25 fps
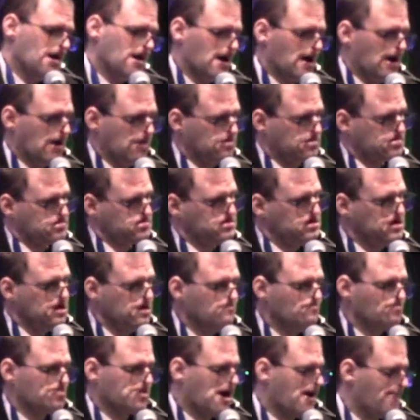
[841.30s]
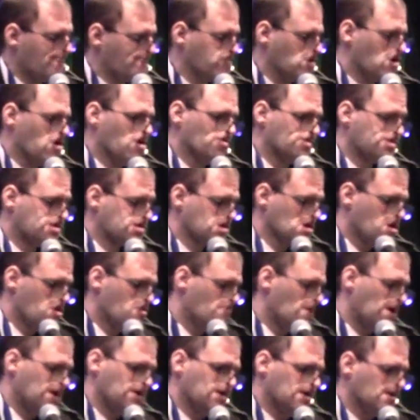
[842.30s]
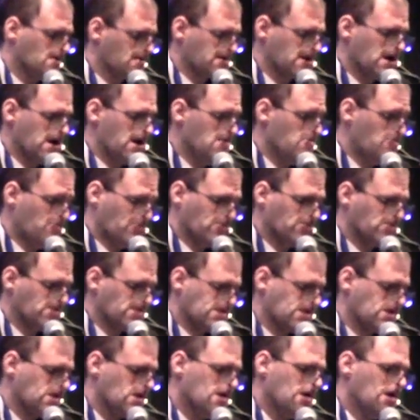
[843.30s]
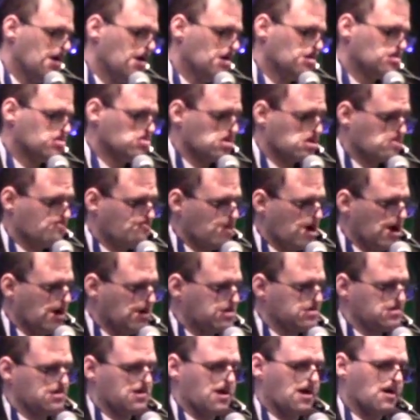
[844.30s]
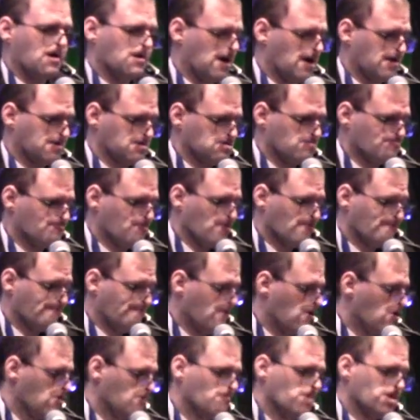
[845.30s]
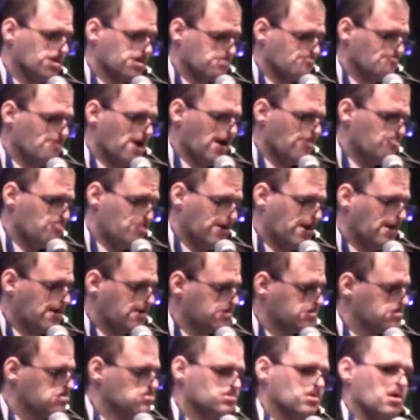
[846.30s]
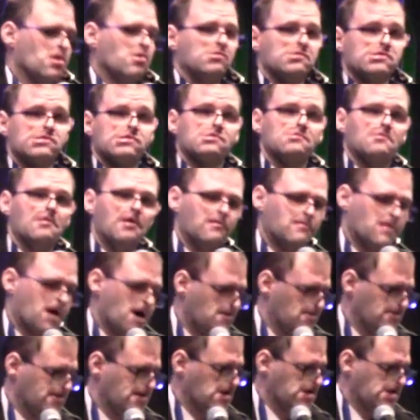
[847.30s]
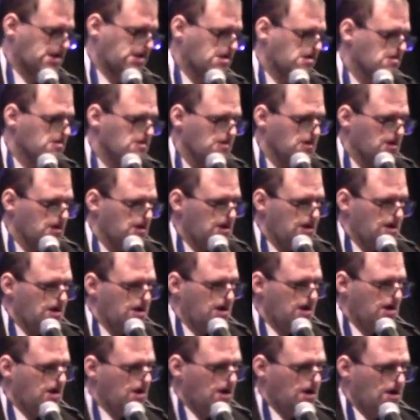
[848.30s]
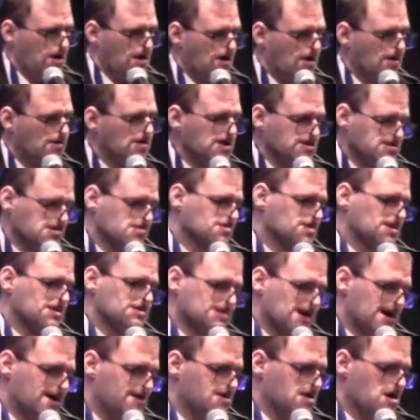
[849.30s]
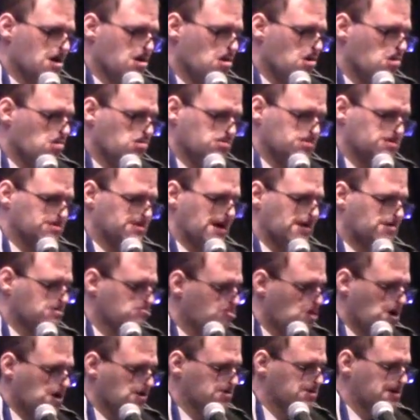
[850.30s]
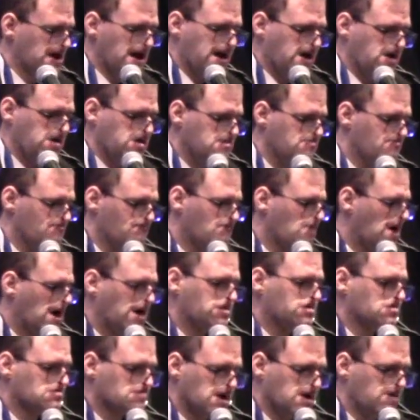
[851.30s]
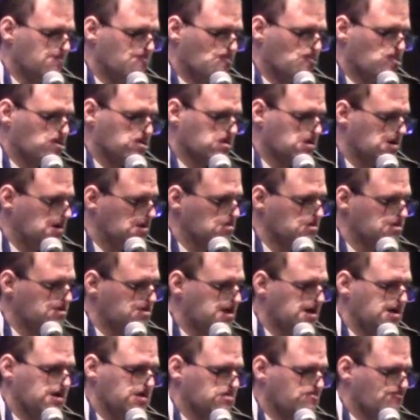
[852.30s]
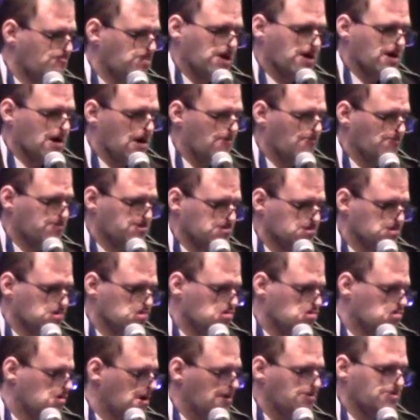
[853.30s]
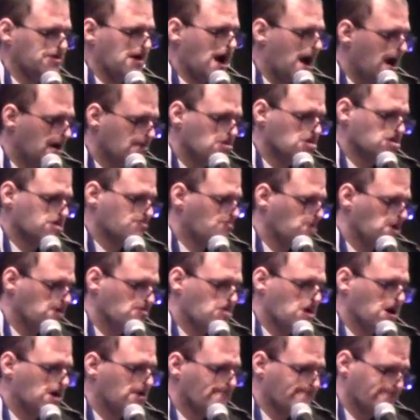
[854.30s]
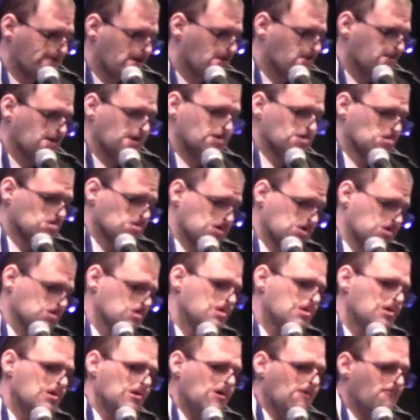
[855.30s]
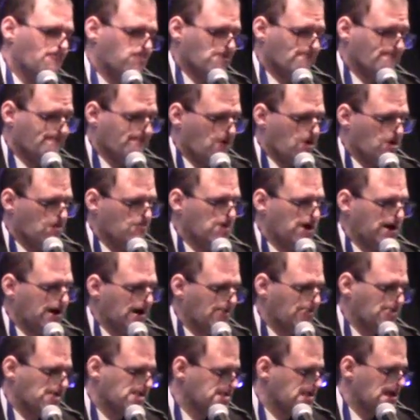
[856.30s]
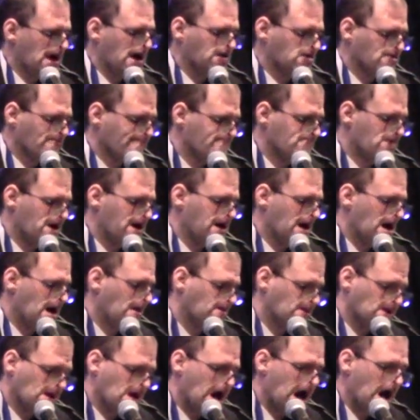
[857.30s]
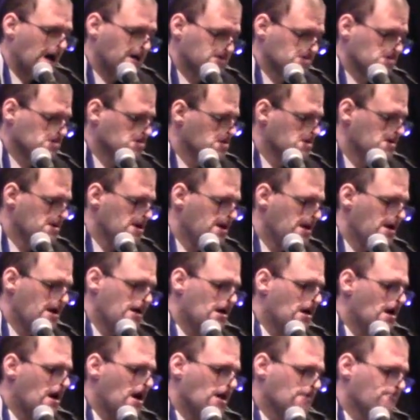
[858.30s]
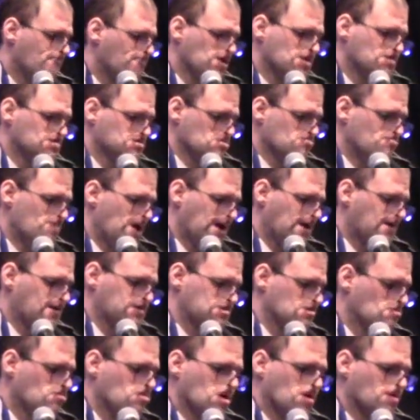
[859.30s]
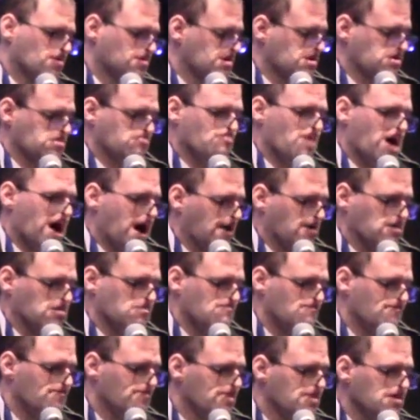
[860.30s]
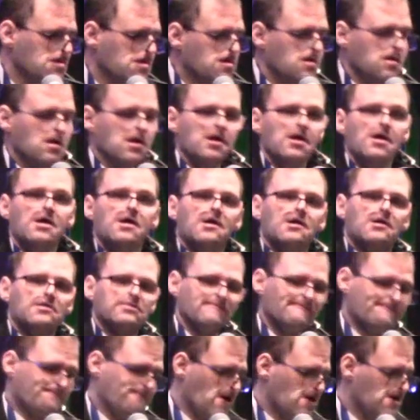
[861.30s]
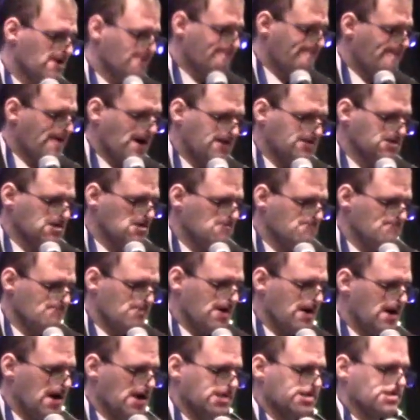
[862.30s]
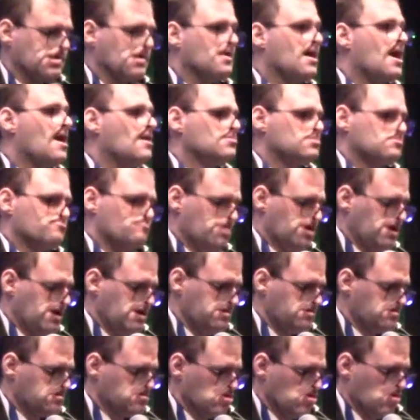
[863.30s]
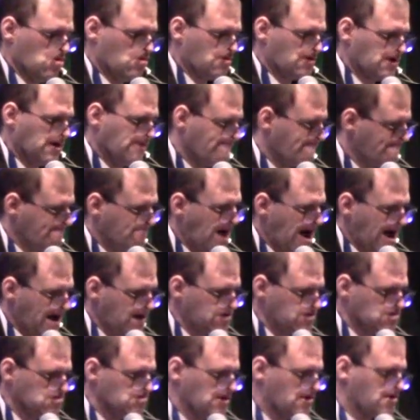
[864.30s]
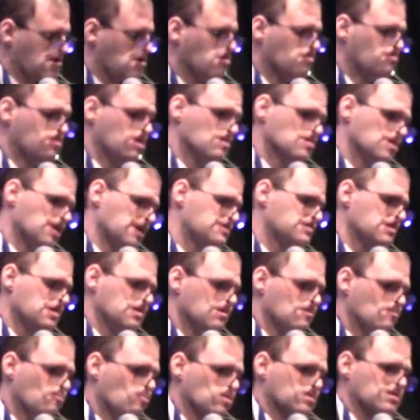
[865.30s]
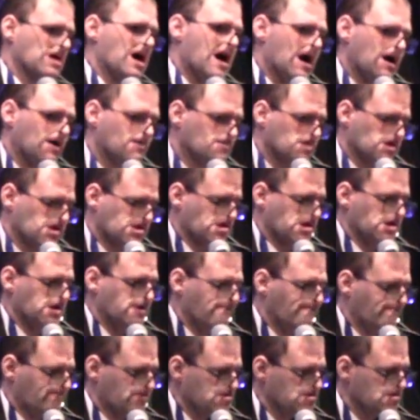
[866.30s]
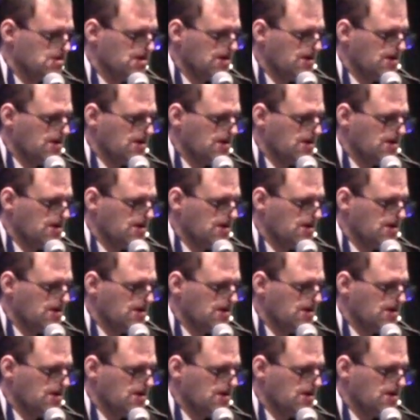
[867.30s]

and teamed up on so many occasions to spread character performance magic to those around us. Little did I know that one day my dream would indeed become true and I would be one of the critters performing at the side of my idol, helping to make the world smile. The furry fandom has allowed me to give back to the community what I received.